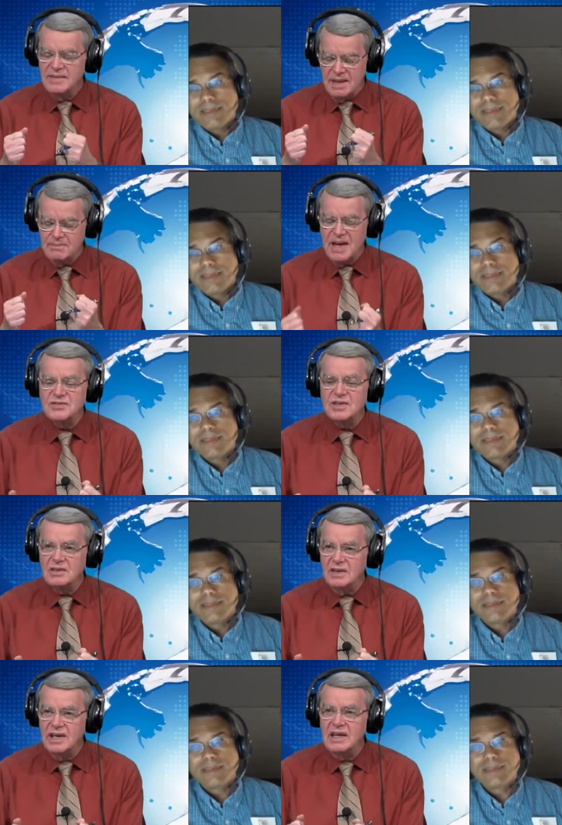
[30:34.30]
Speaker 1: that
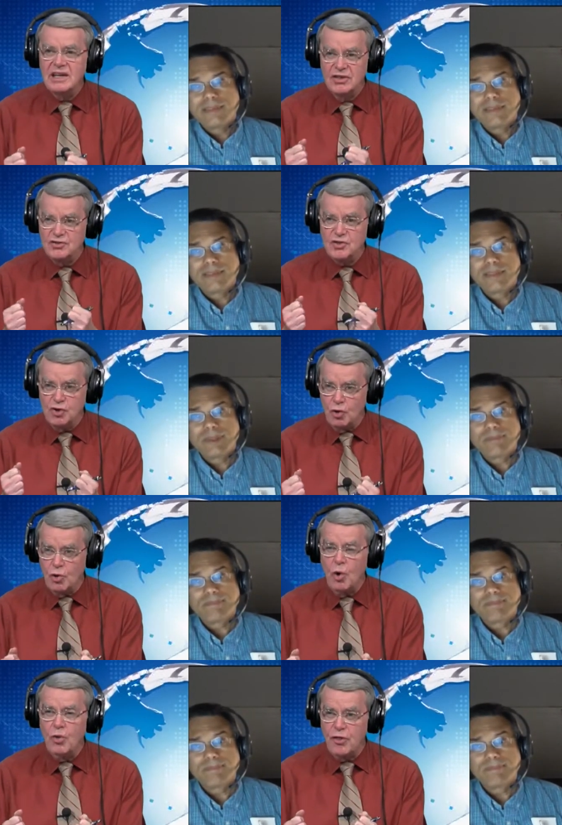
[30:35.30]
basically is
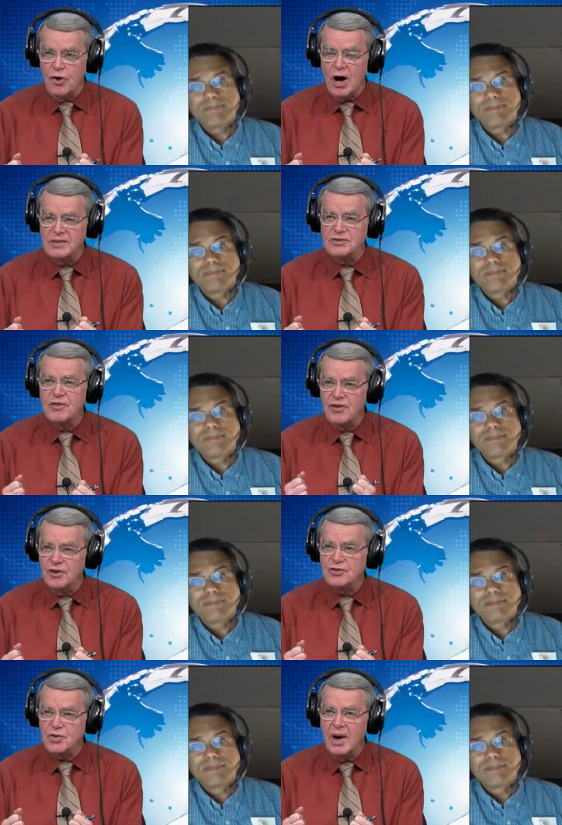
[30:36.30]
your own thoughts
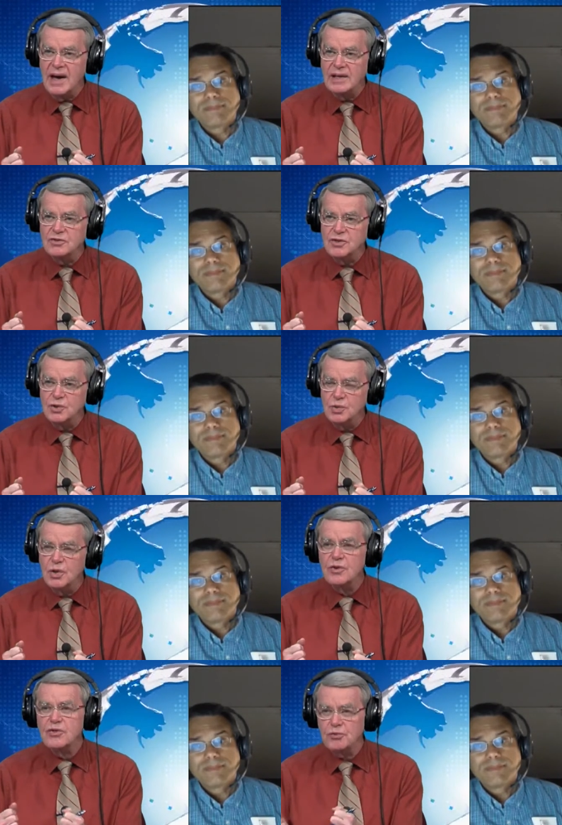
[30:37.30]
that are trying to
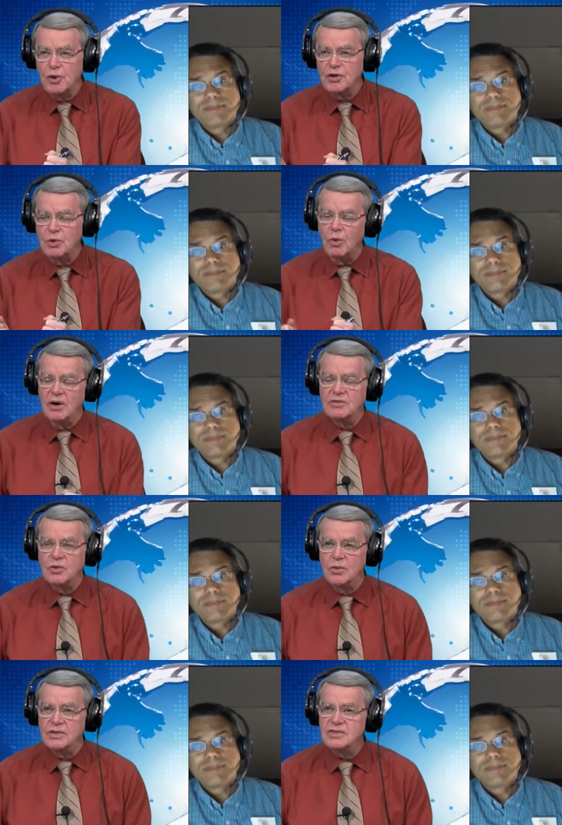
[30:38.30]
throw you off
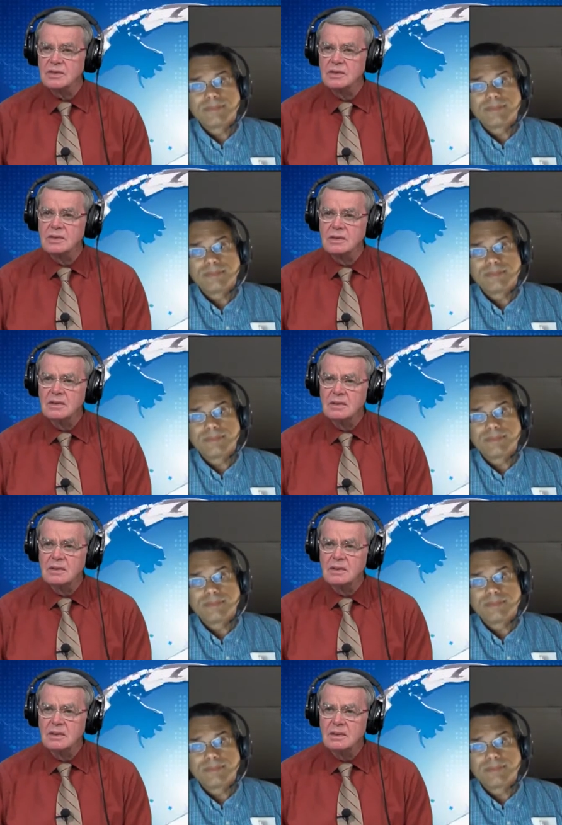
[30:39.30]
course.
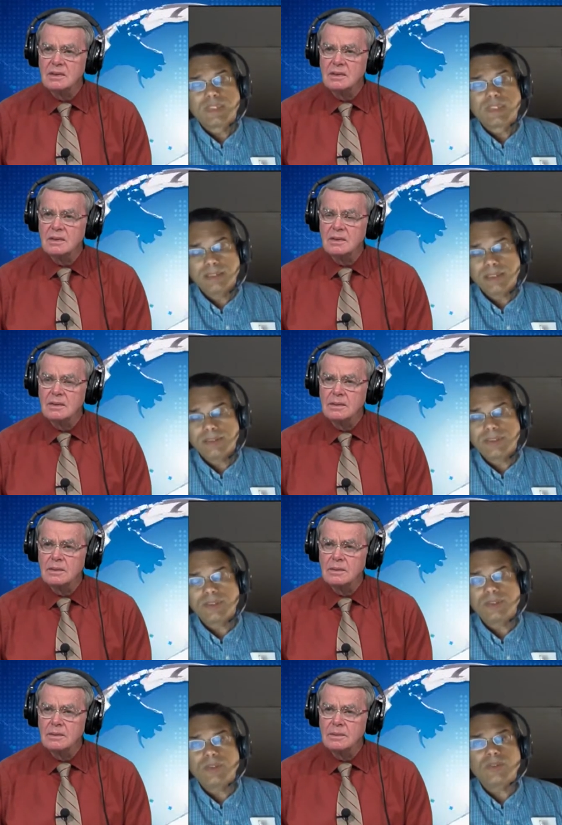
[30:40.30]
Speaker 2: Indeed, it's
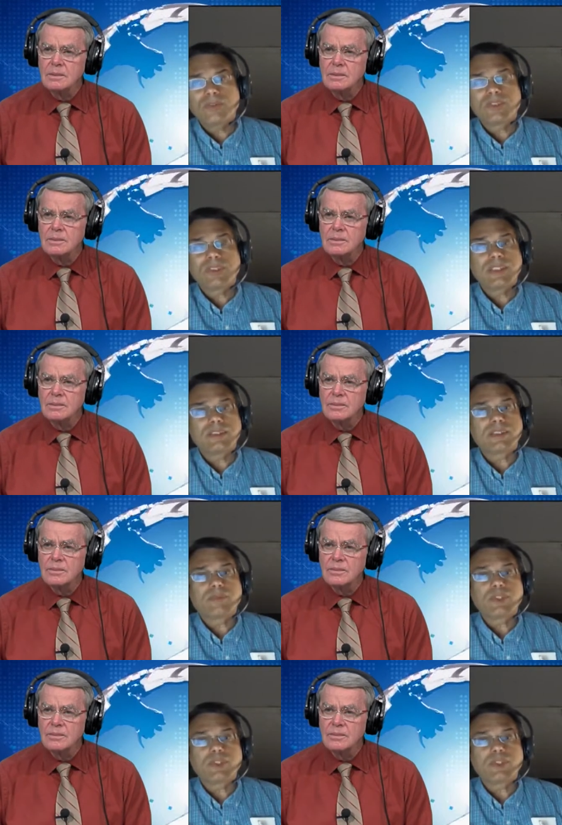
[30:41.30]
just no sense of